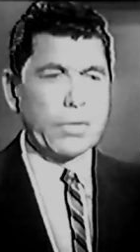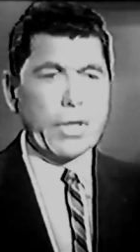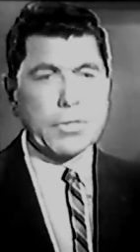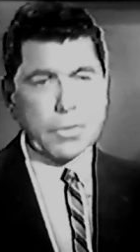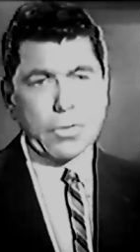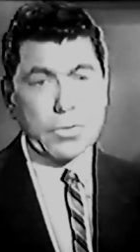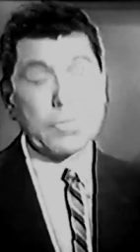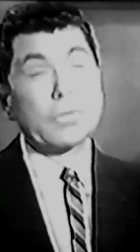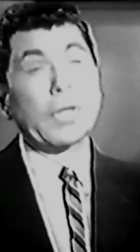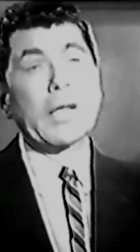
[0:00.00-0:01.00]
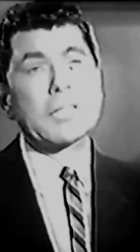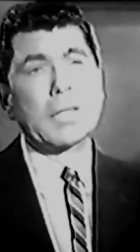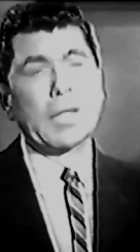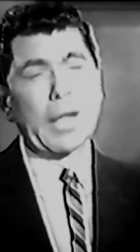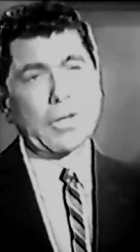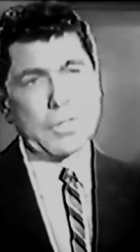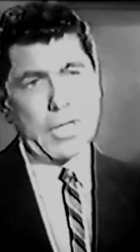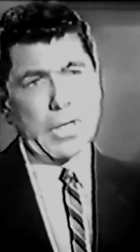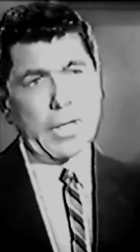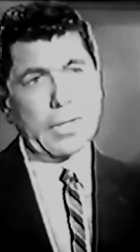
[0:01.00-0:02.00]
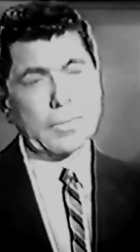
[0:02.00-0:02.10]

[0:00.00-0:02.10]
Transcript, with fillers: Yes, of course, less than that on Sunday.